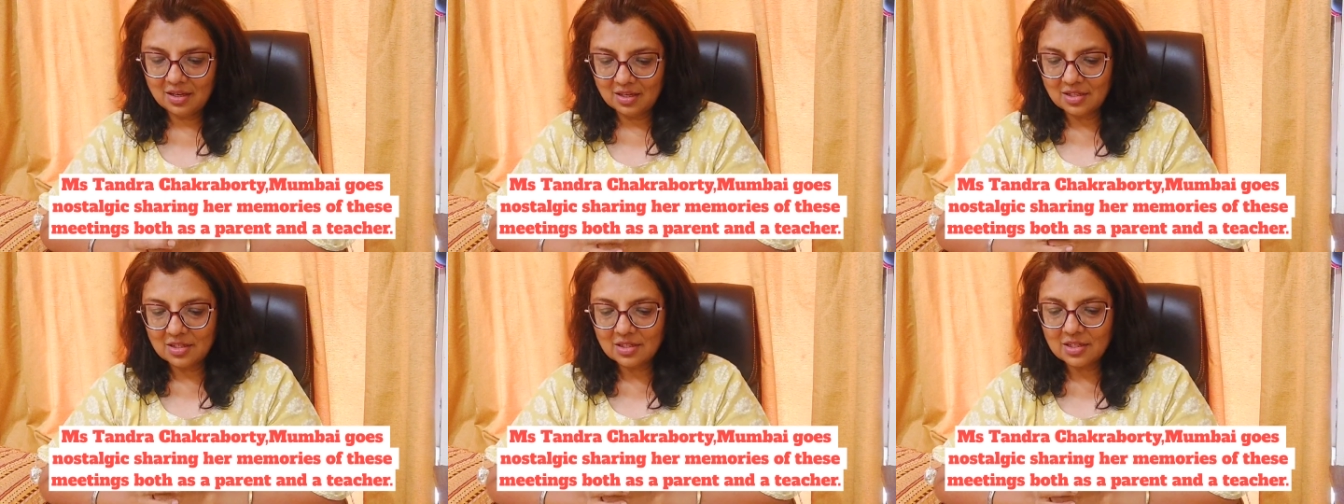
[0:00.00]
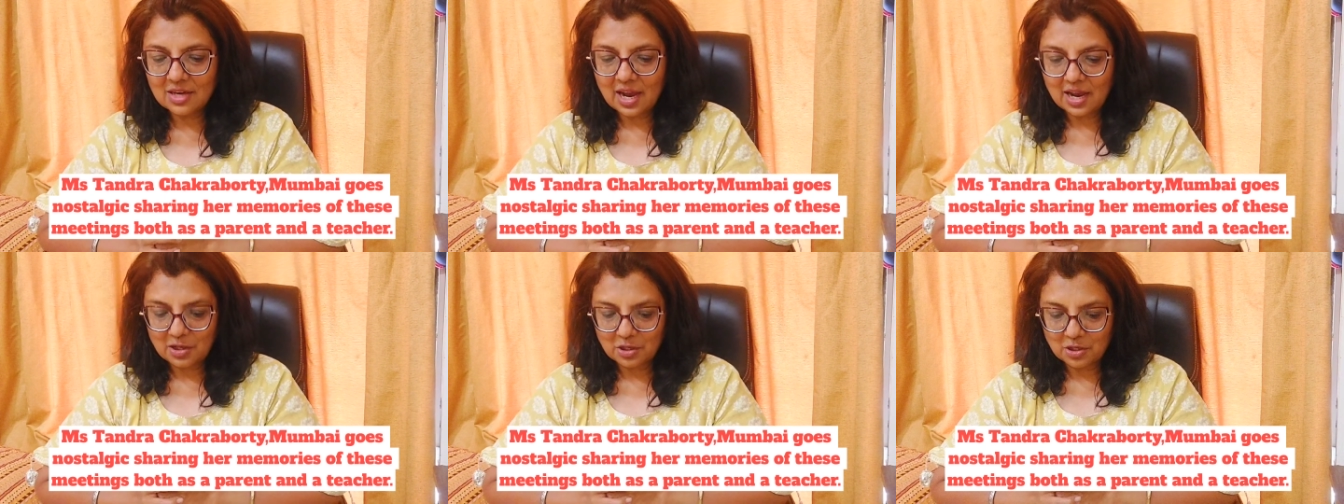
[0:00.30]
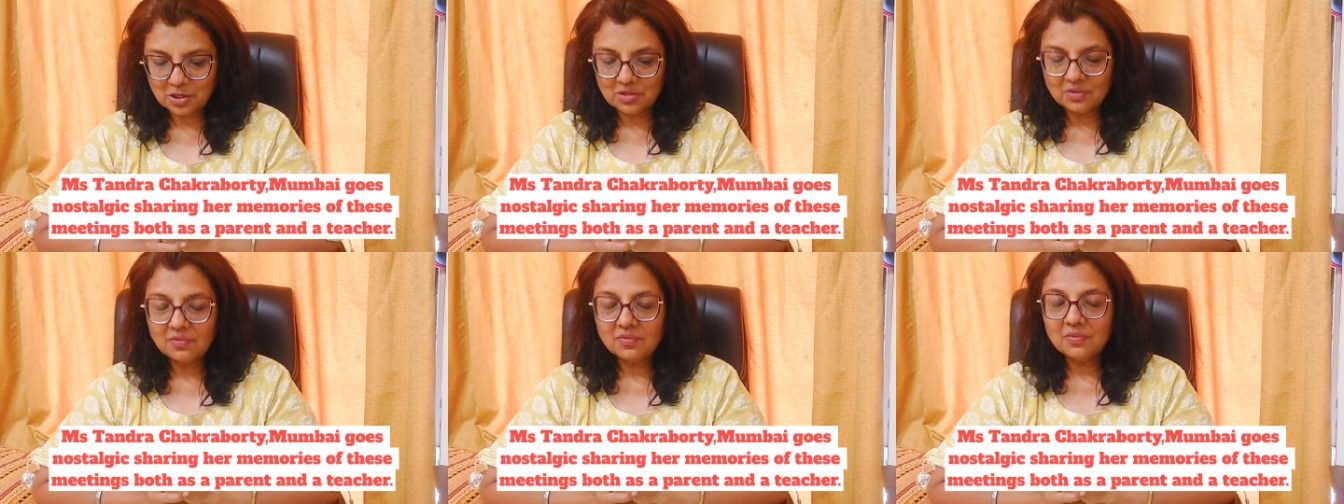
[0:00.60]

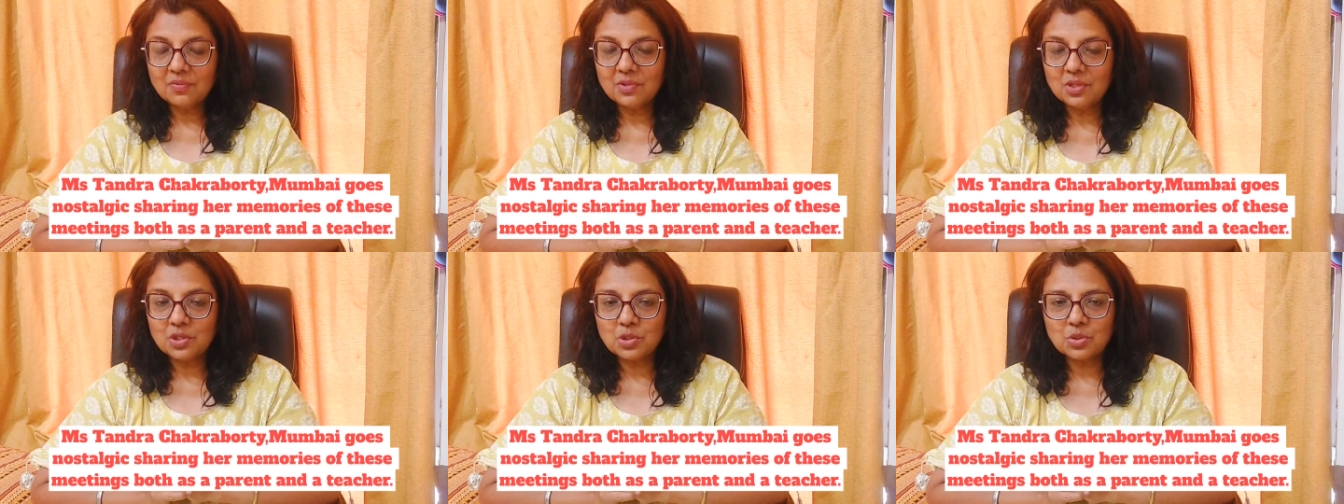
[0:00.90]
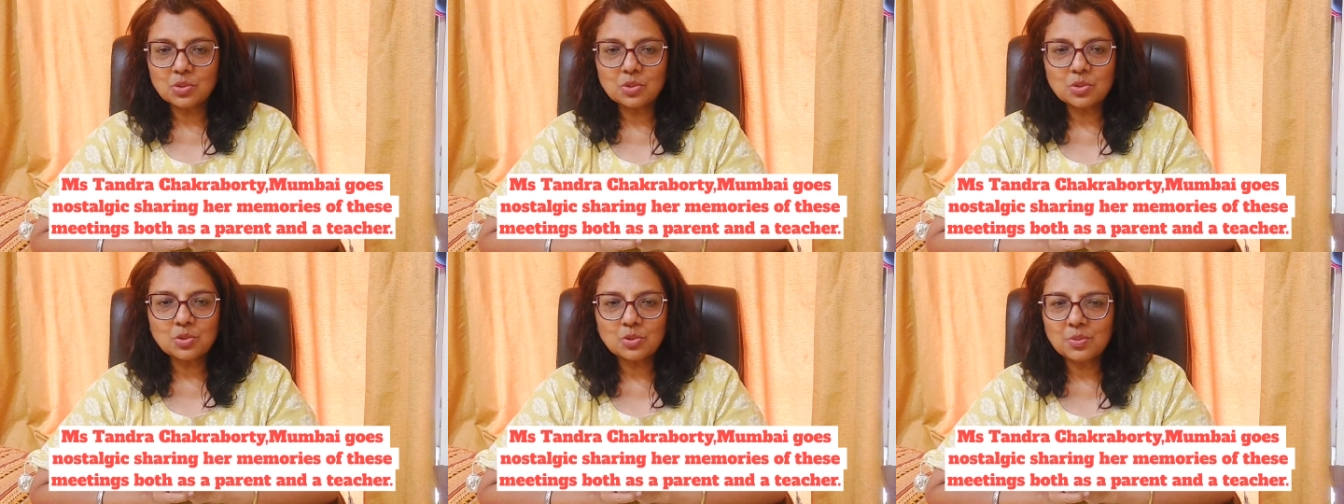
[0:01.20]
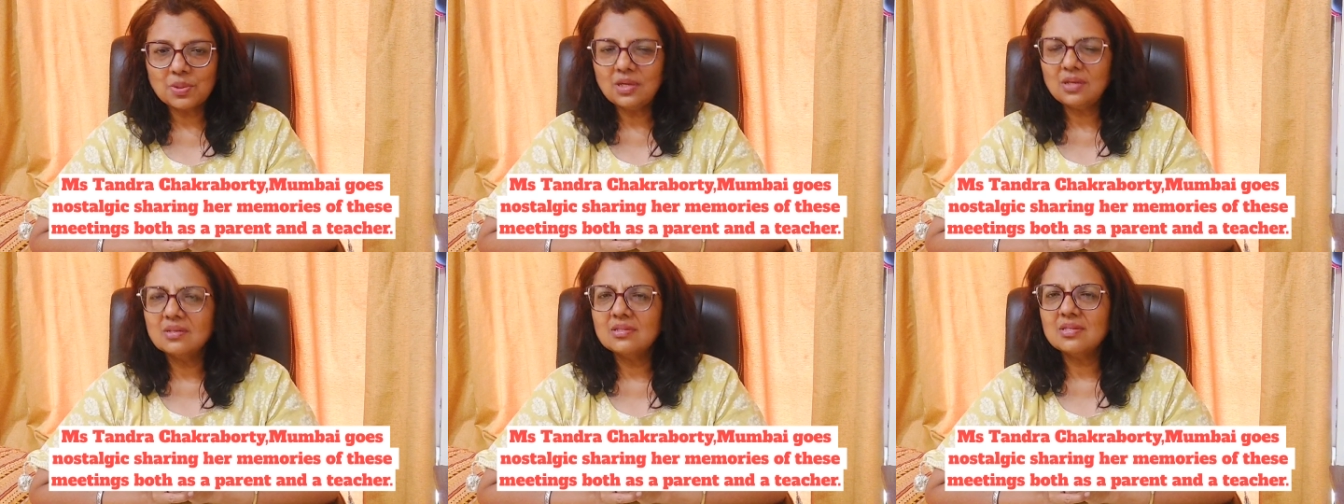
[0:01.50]
interaction, which used
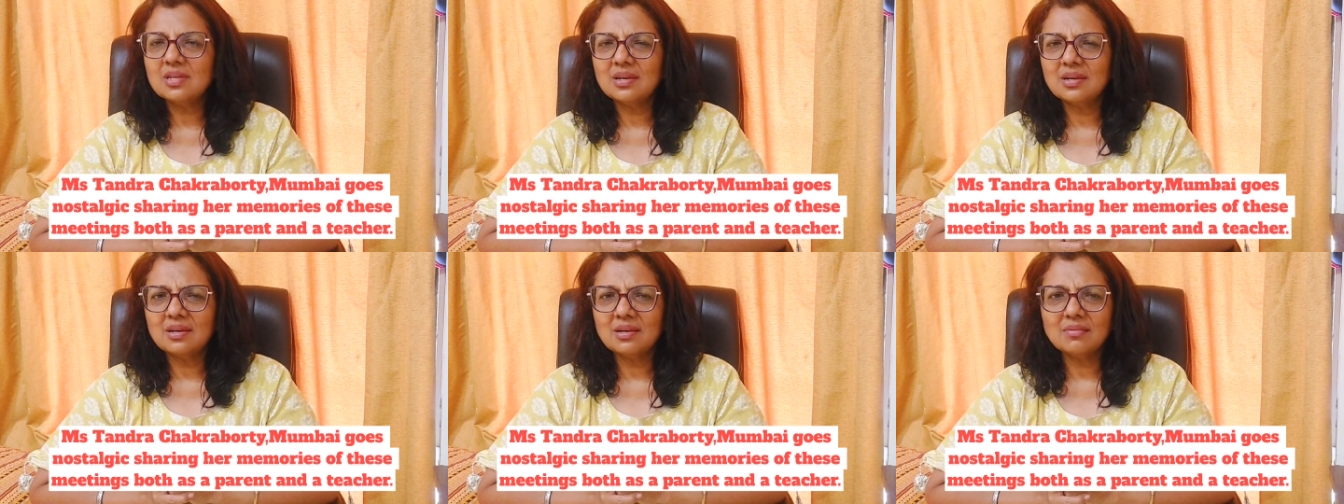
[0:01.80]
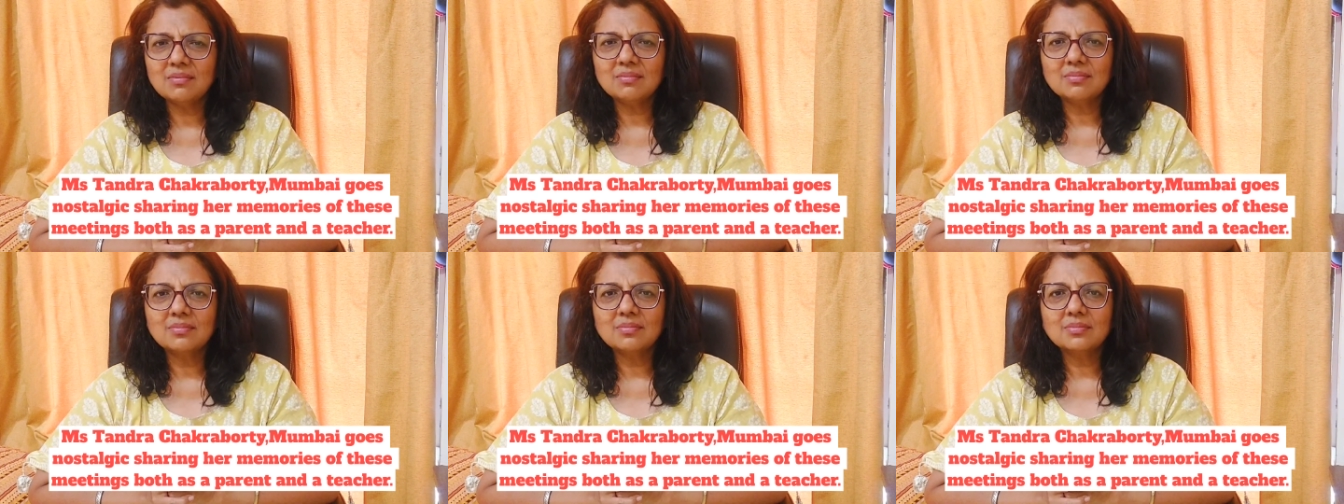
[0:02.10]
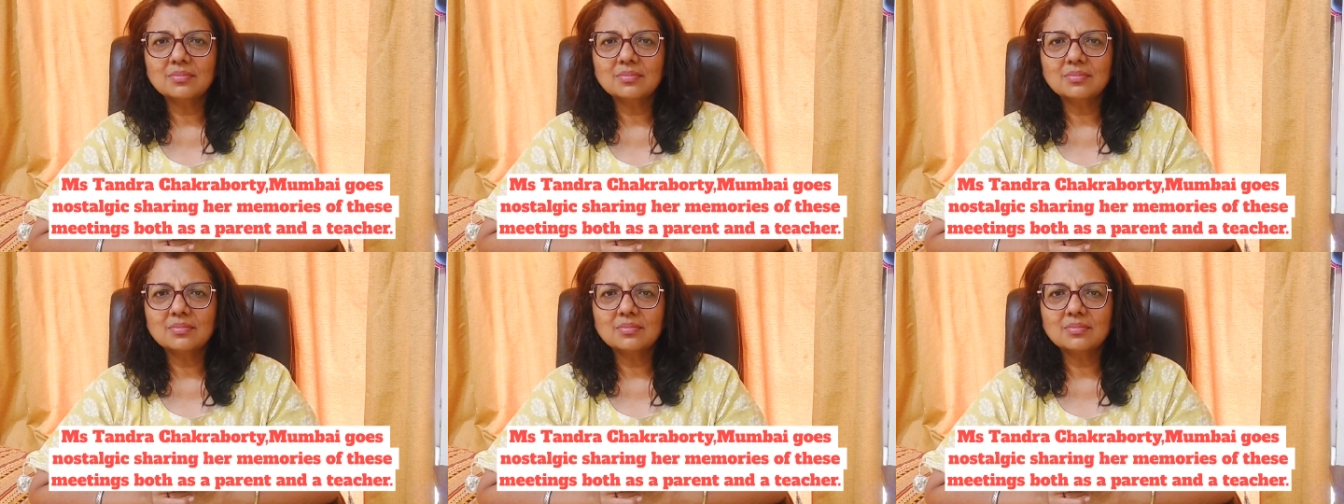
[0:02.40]
to be, say,